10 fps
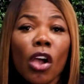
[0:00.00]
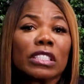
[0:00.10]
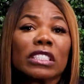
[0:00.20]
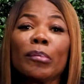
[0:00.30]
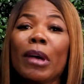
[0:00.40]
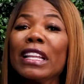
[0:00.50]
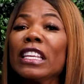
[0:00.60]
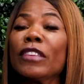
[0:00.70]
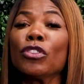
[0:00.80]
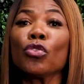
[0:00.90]
or somebody
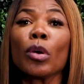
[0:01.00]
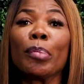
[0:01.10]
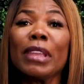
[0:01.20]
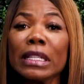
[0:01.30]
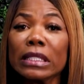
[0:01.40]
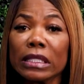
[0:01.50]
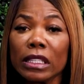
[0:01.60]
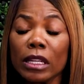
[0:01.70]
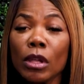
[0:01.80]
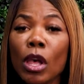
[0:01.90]
giving you a pink
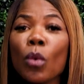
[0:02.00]
slip.